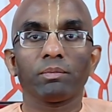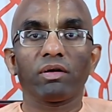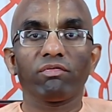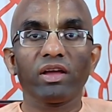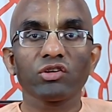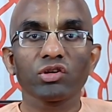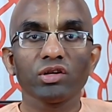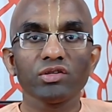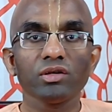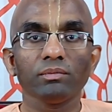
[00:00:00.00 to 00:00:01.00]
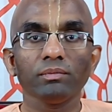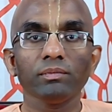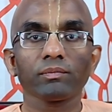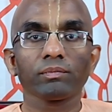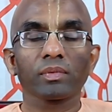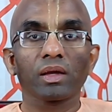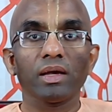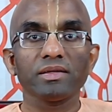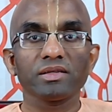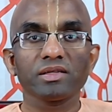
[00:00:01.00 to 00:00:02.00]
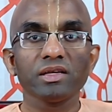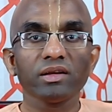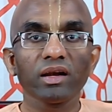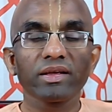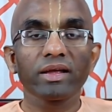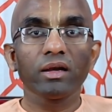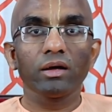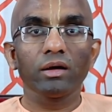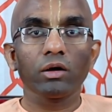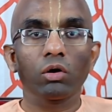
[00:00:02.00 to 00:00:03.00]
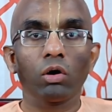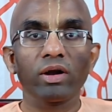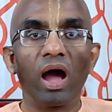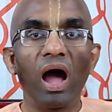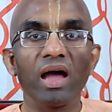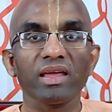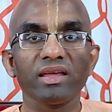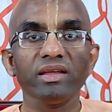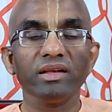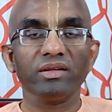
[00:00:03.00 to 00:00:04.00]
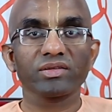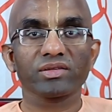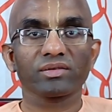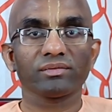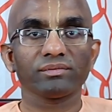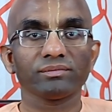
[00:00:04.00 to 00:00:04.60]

Perfectionism is a serial killer on high heels.